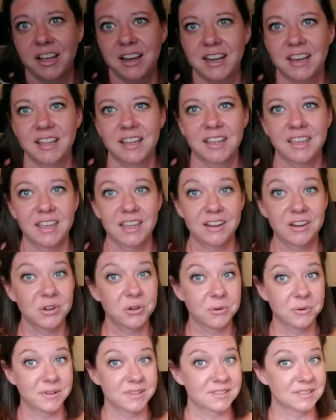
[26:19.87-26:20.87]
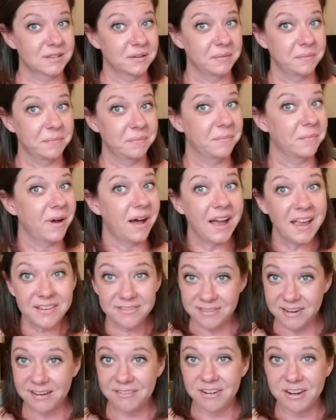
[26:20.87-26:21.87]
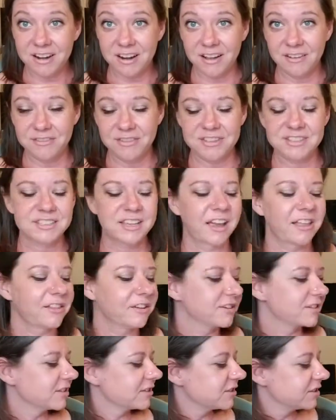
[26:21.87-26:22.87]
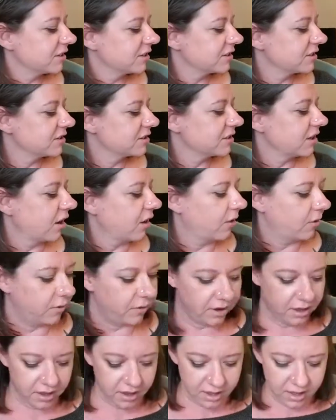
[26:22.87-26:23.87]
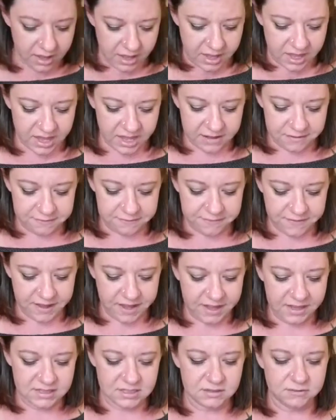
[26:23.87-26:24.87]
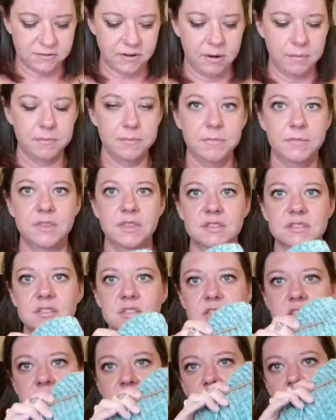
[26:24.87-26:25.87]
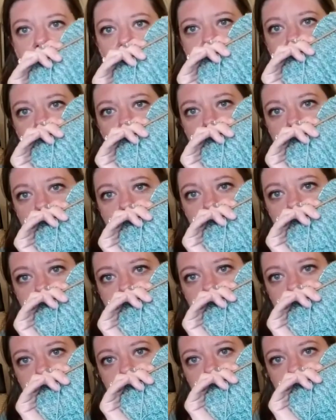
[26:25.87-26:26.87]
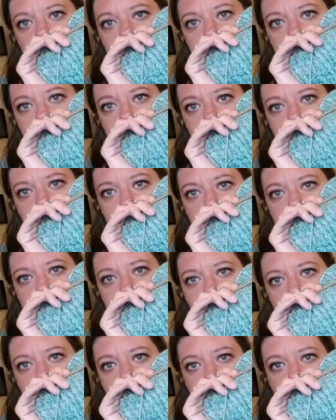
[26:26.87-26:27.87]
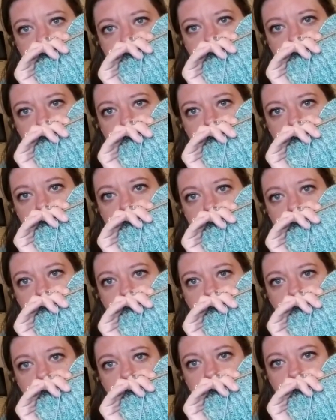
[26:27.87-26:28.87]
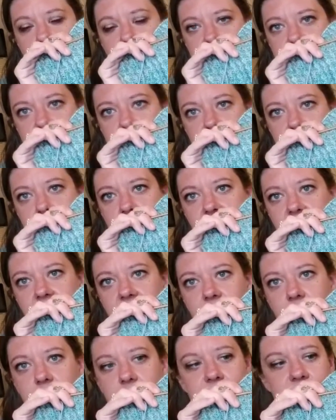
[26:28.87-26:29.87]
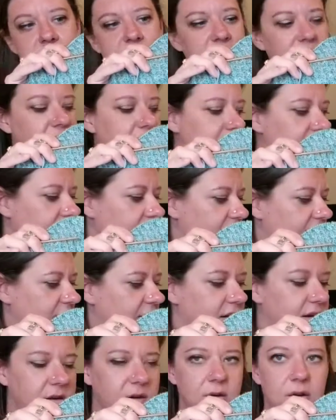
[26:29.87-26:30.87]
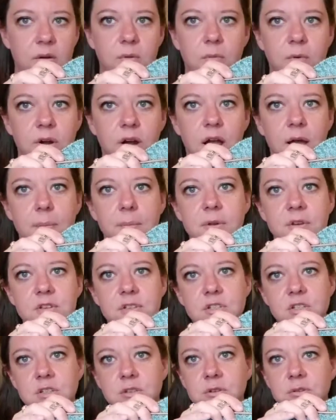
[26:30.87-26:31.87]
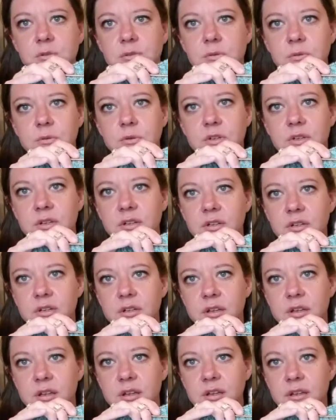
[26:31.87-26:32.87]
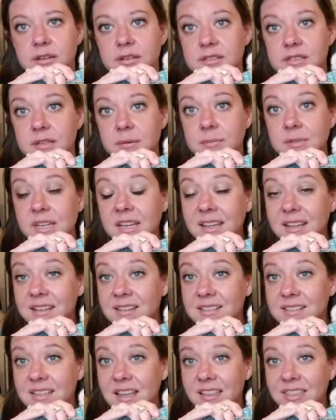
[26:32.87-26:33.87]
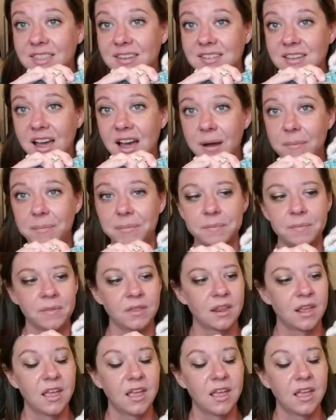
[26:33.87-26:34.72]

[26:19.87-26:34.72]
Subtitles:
gradient kit, who is my favorite of the Schuyler sisters. So it fades from this dark turquoise color. There's some mediums, and then we're up into some tans at the top.